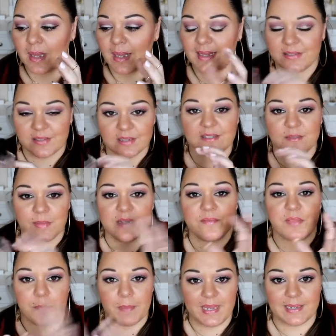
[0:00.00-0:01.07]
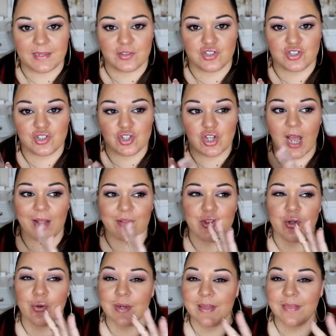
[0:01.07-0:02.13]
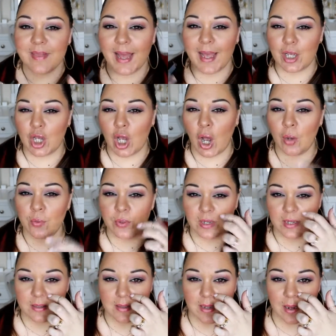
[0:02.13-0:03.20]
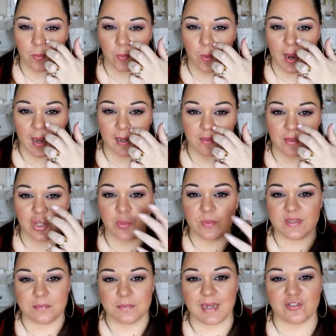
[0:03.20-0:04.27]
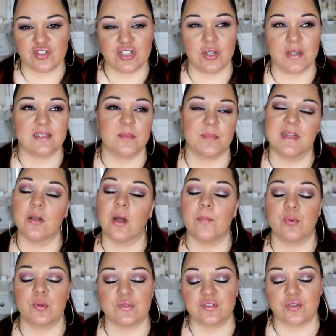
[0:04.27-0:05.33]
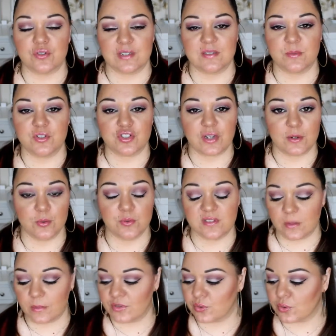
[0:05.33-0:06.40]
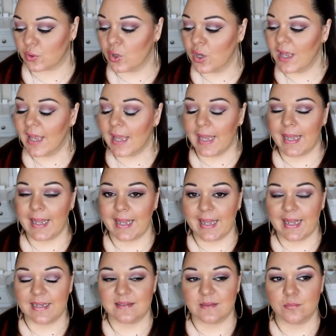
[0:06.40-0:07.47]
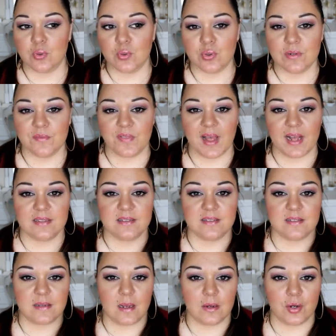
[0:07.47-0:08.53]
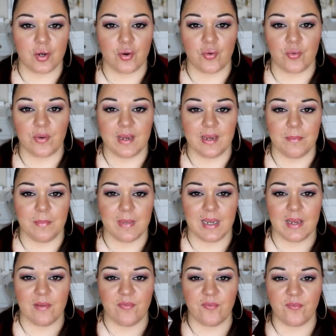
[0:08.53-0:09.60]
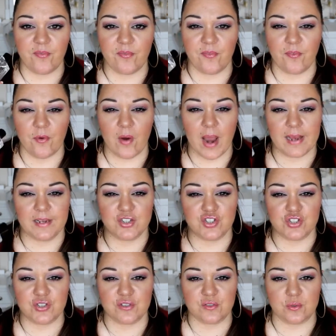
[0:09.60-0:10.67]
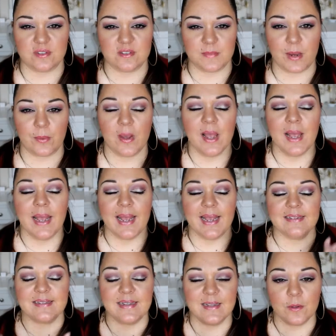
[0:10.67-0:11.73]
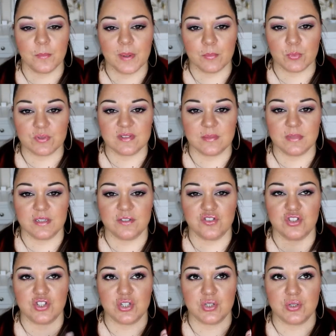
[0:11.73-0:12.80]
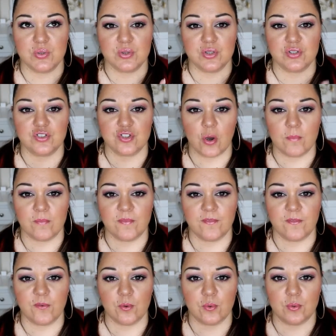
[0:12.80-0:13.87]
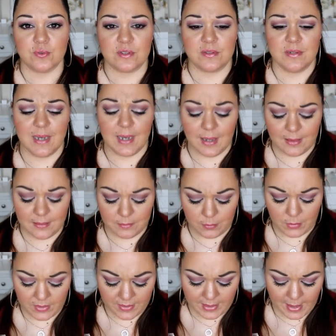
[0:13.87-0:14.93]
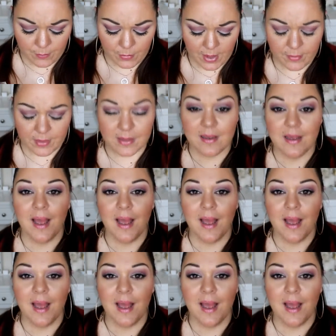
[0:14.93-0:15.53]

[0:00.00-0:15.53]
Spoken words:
It does smell of the beach. And not in that coconut way that you would imagine, like something like Bronze Goddess, which I also adore. It is more of that sun creamy, fresh sort of smell. It's a little bit more similar to the Tom Ford, mind the camera, Harry.